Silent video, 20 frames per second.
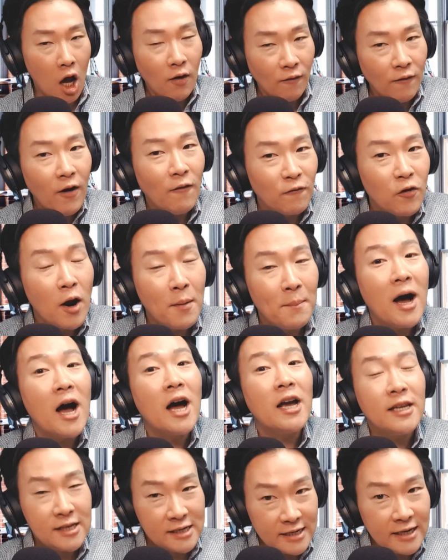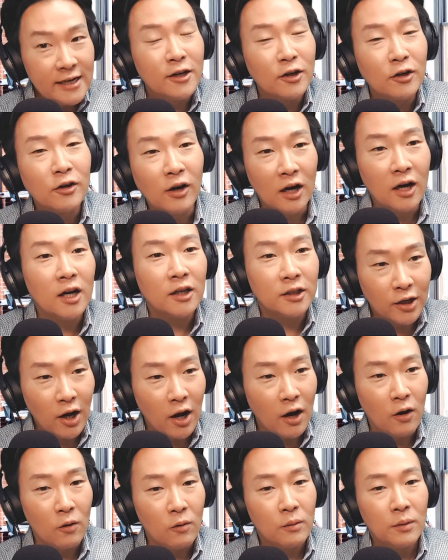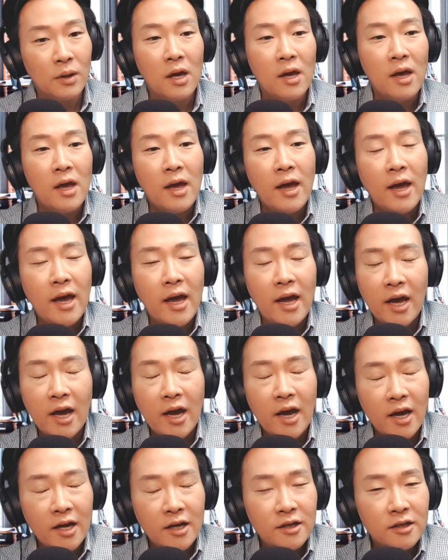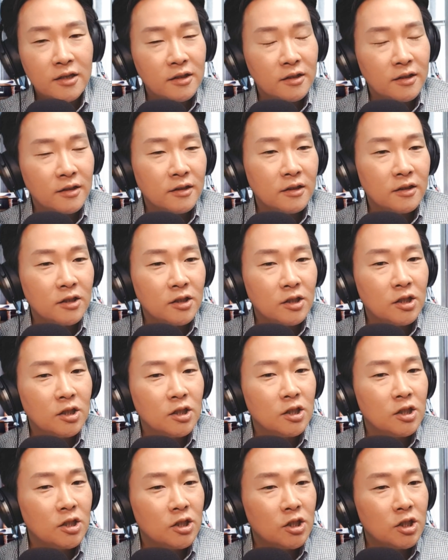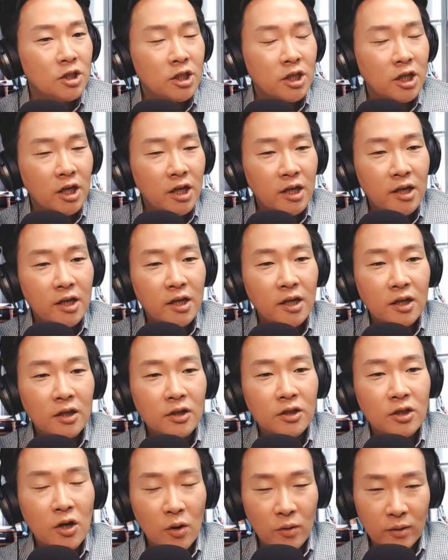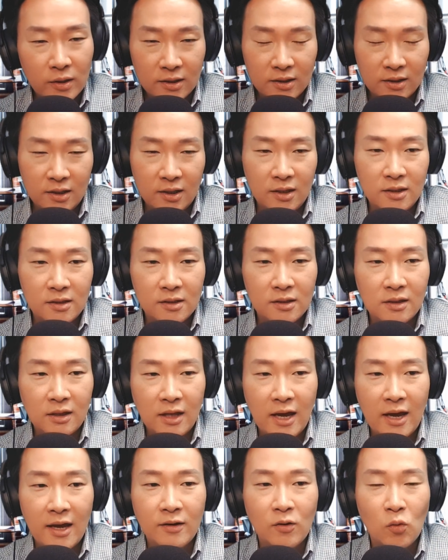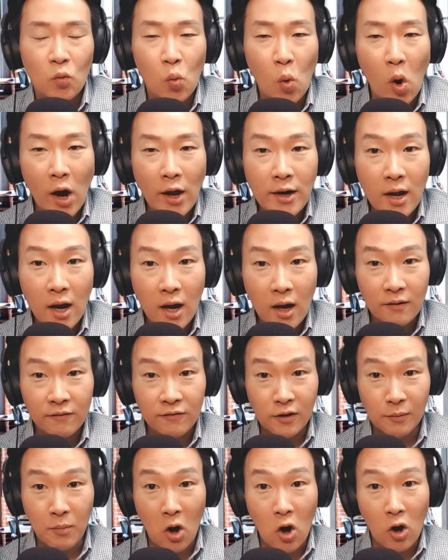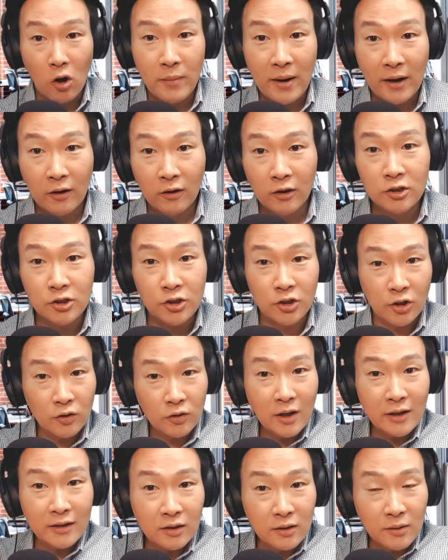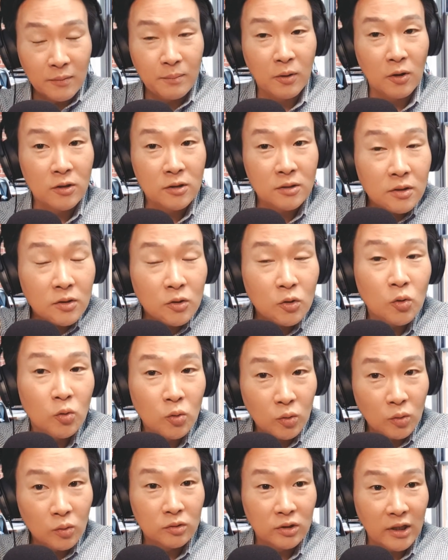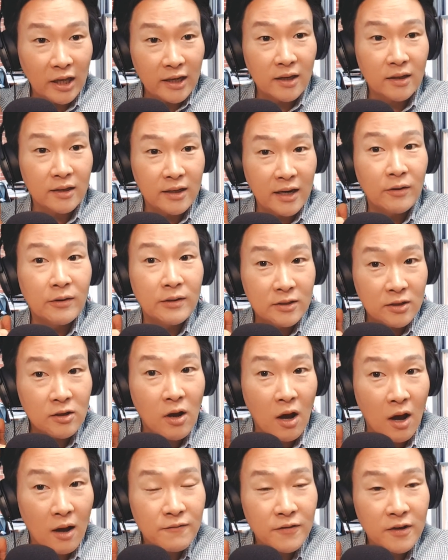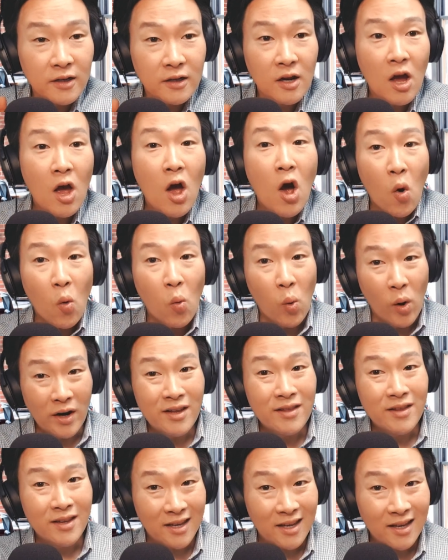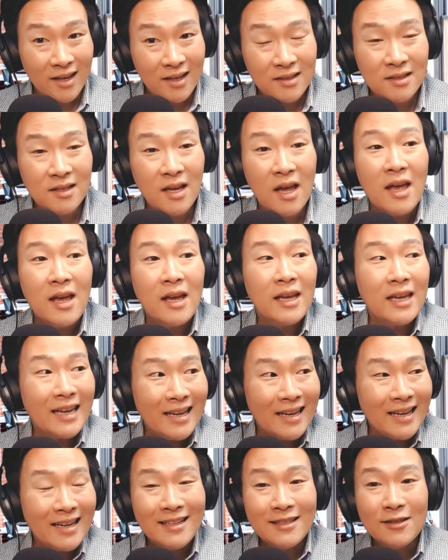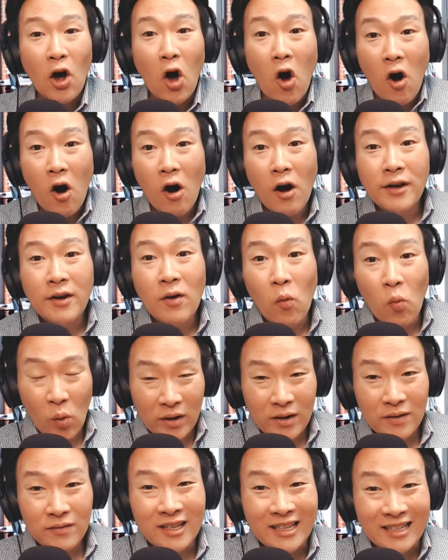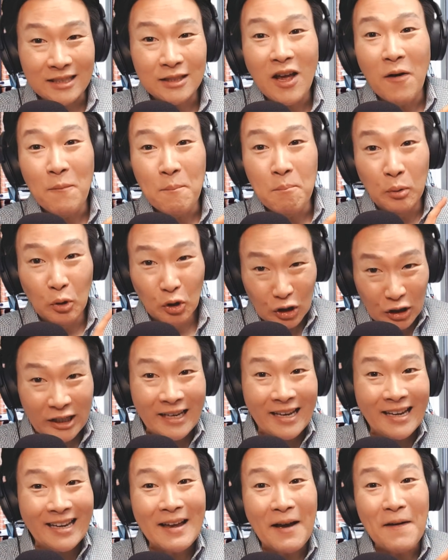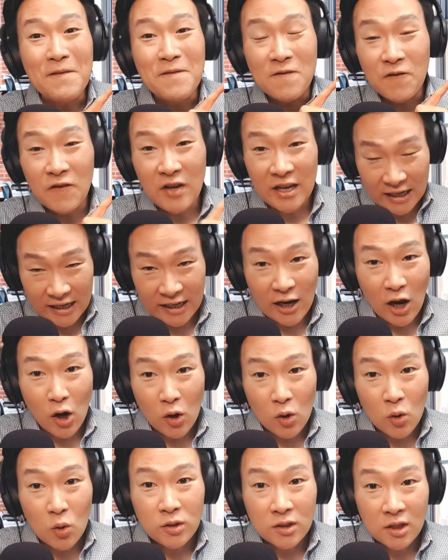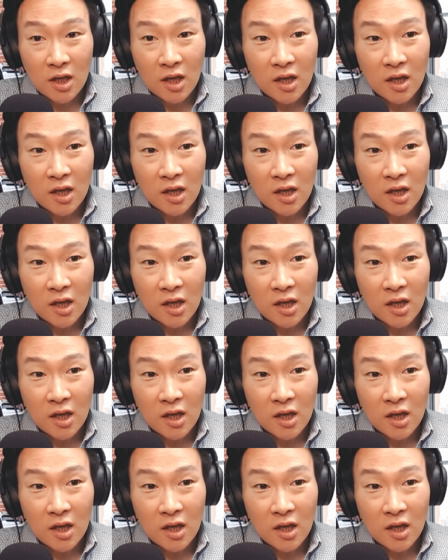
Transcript: from a year ago. And she notices that one of the pallbearers, like the person who like carries the coffin, one of the kids is on one of these bullying videos.